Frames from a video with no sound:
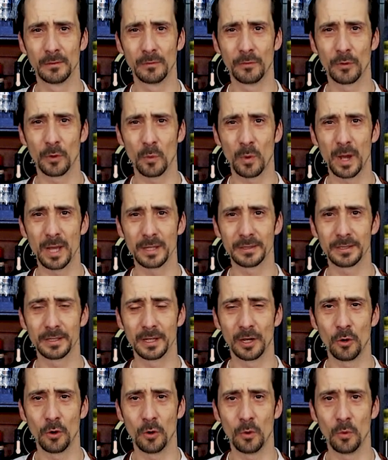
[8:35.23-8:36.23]
for once,
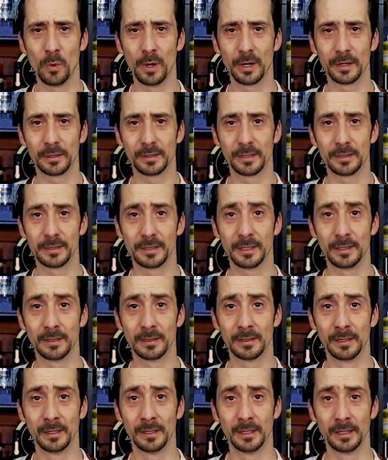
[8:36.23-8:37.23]
the whole world is
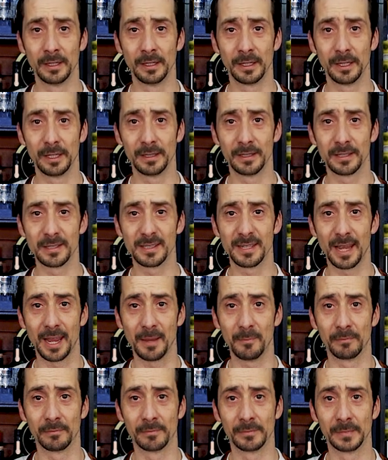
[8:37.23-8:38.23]
in the
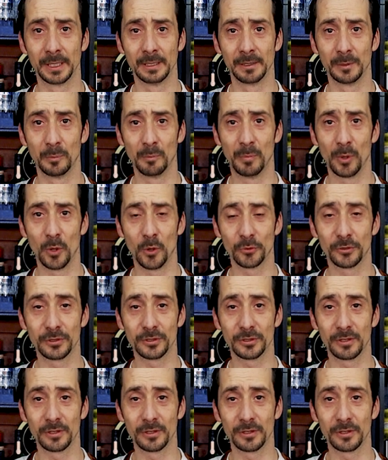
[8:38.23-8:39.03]
same boat.